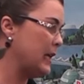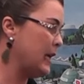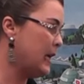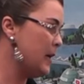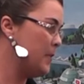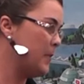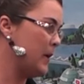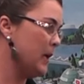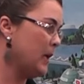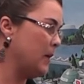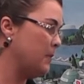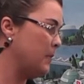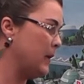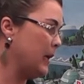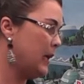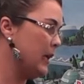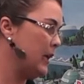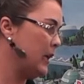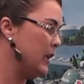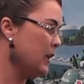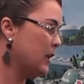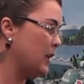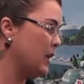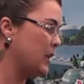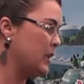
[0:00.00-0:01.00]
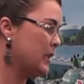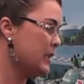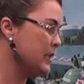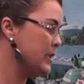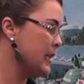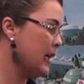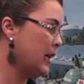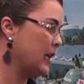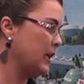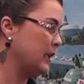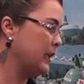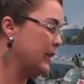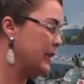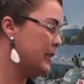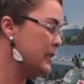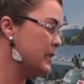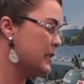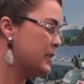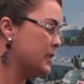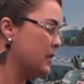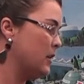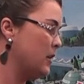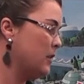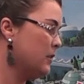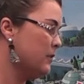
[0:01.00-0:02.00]
Airbnb and the tail
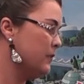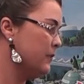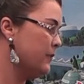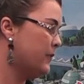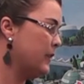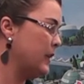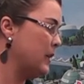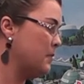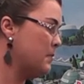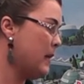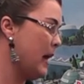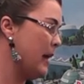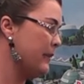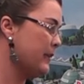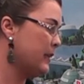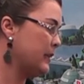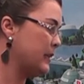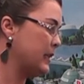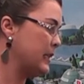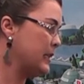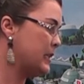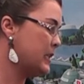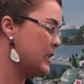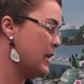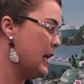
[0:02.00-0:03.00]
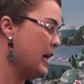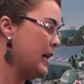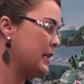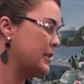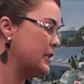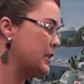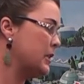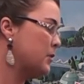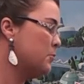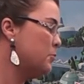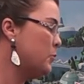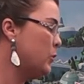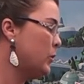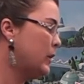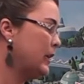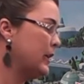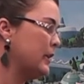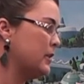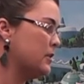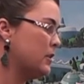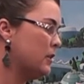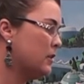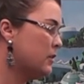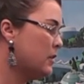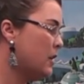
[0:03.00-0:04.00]
end of the amount that they're charging.
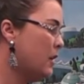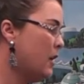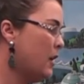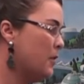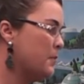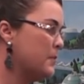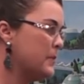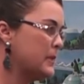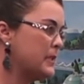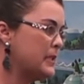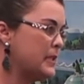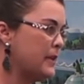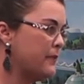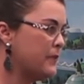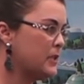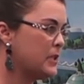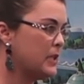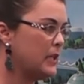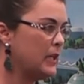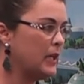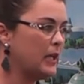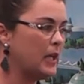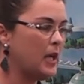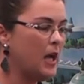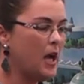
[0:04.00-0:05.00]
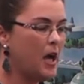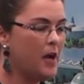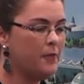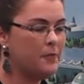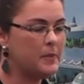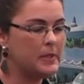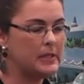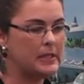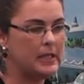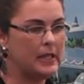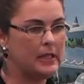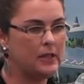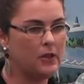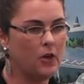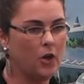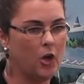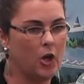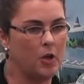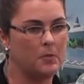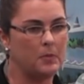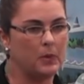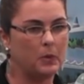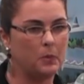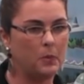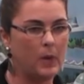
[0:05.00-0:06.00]
Booking.com is 17.5%,
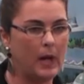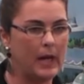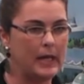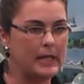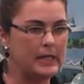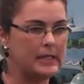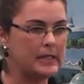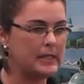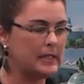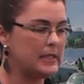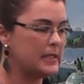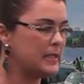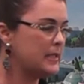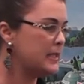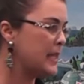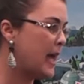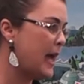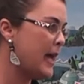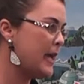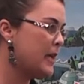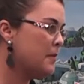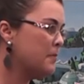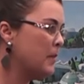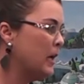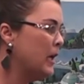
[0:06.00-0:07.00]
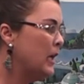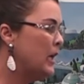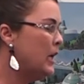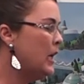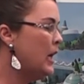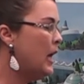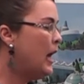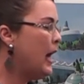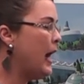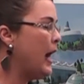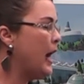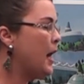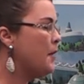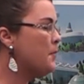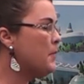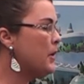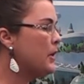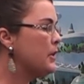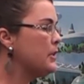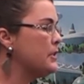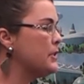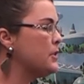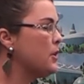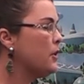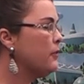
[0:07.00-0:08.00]
Home and Away is the same.
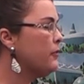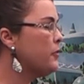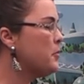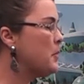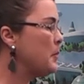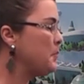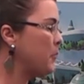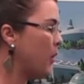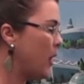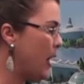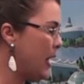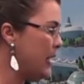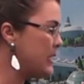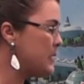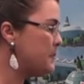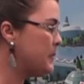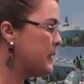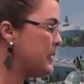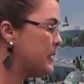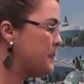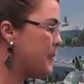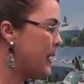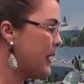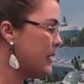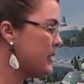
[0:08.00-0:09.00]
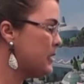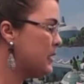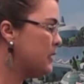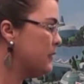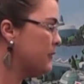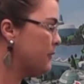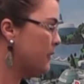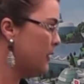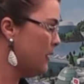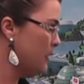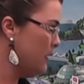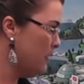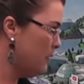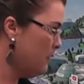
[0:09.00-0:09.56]
Um, so, from a price perspective,